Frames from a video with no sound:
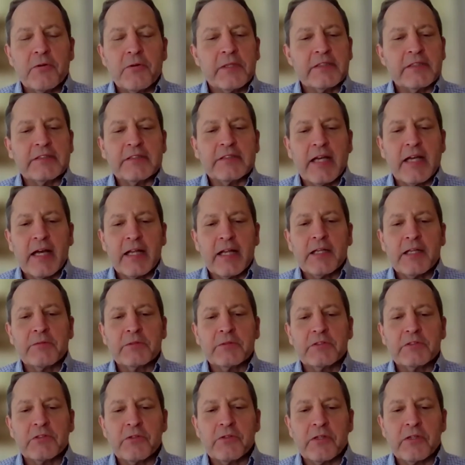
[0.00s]
exactly
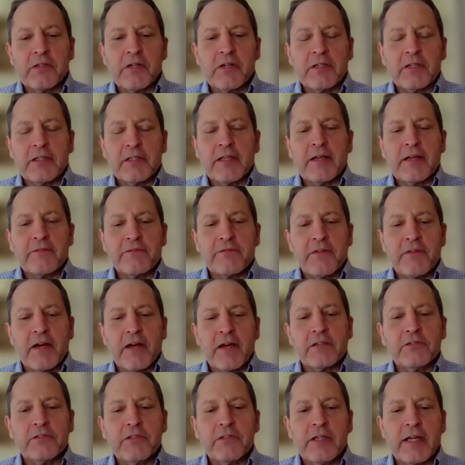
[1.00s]
what's going on in that
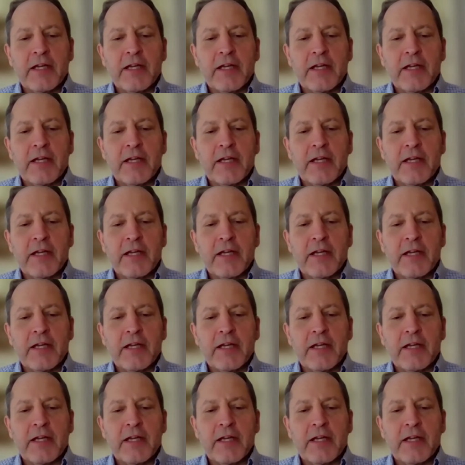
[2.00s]
factory.